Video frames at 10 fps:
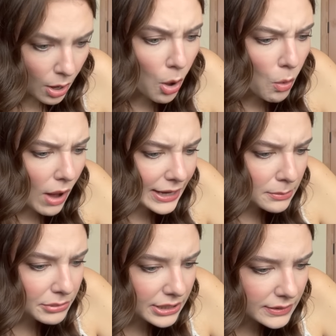Oh, I
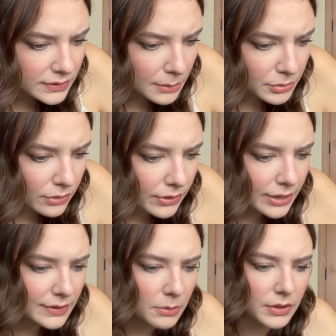completely skipped over,
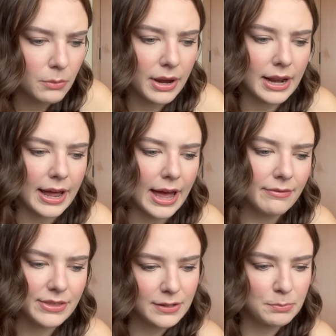because I was like, wait, I
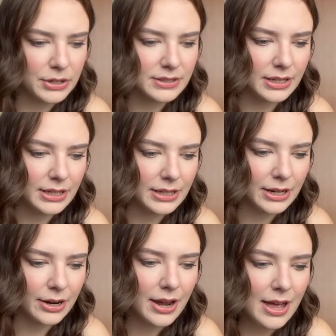have this book sitting
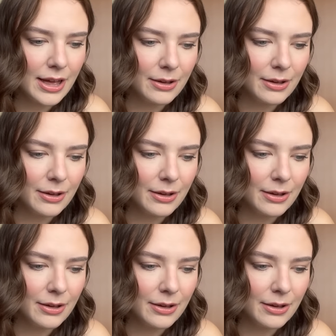here.